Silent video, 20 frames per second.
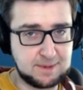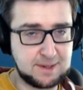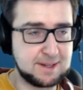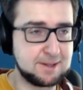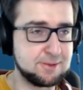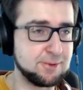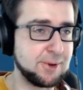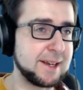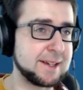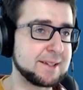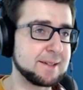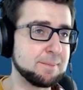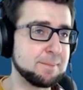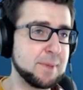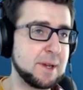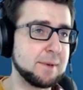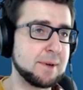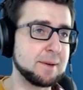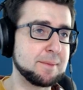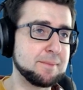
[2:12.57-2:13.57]
right,
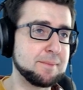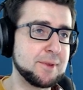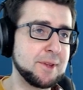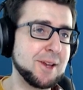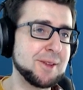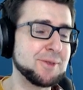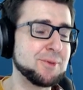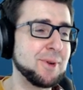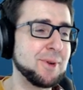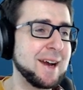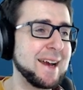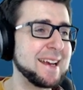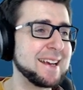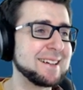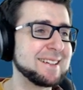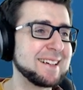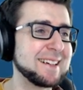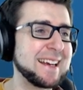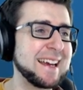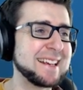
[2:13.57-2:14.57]
pmob.y.
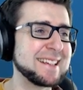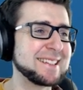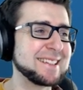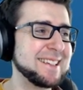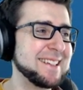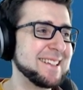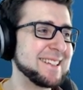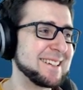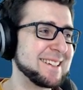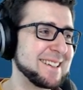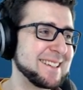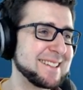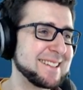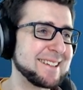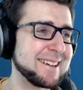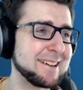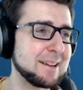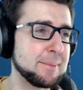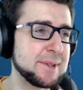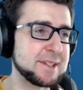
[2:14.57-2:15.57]
Okay, so these are the
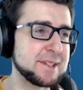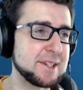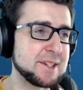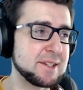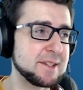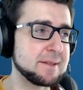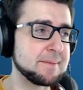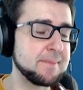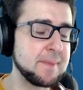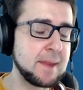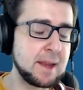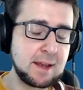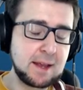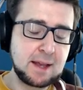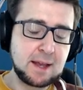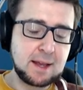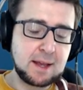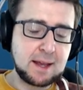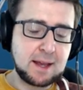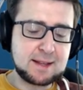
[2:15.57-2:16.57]
starting positions.
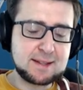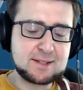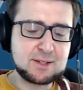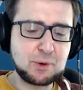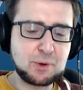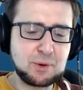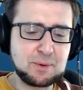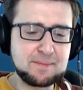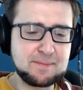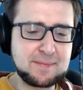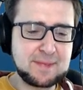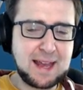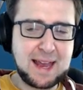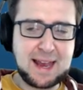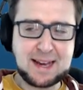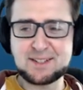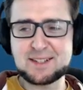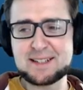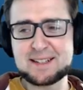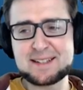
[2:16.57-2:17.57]
And so
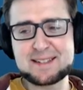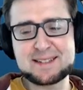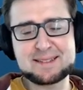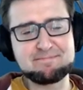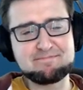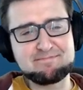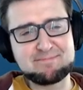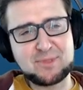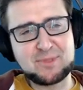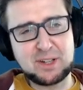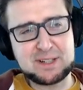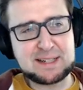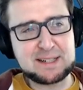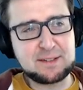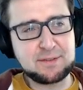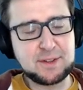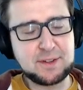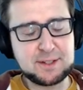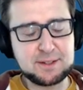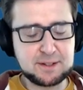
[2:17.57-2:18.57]
actually it's not that
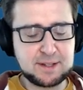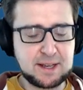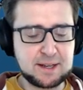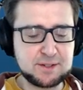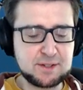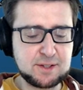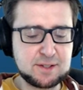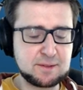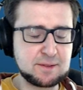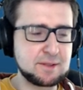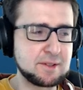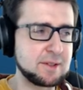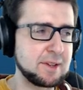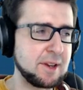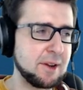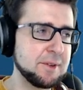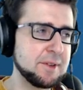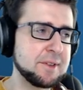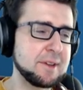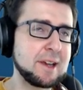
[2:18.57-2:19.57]
difficult. I just, the
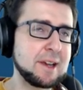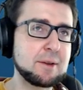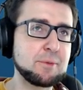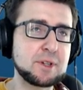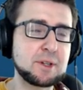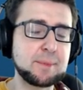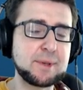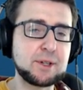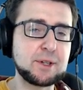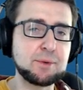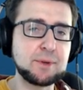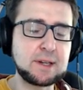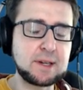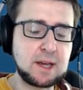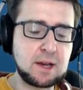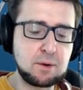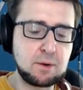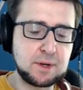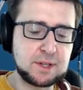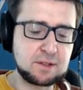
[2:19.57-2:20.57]
only thing I'm going to be doing
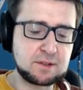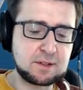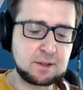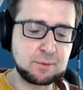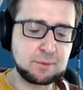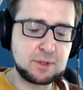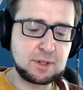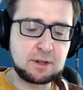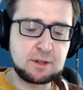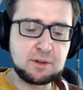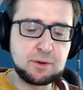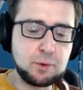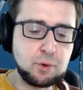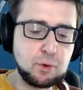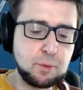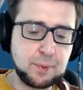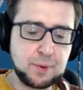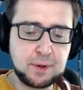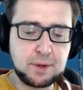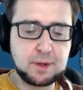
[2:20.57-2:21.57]
now is just I'm going to
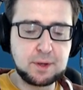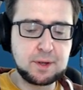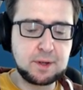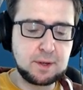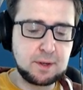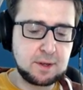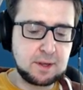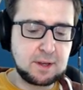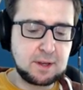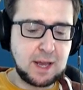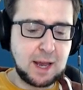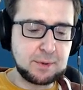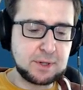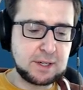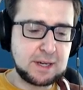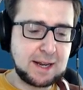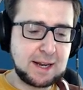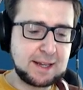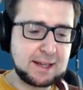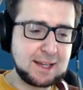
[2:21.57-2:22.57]
loop. I'm going
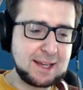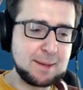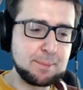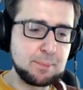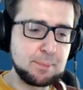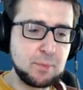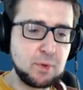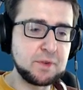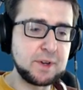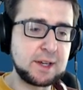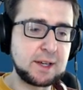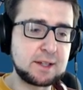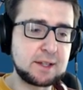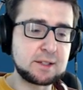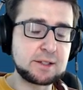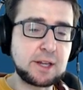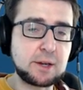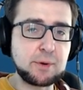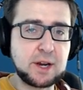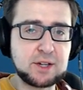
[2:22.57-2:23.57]
to like keep moving in the
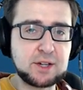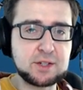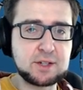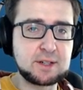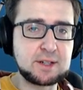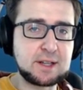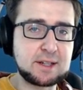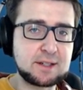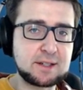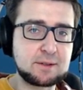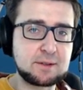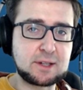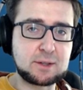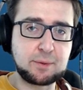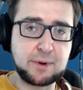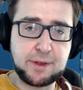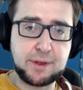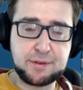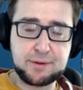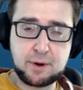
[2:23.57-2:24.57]
direction that, that
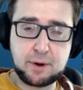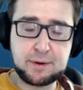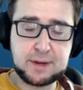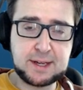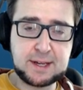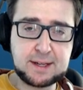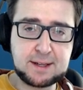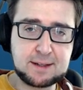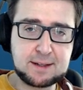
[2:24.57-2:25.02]
we're throwing,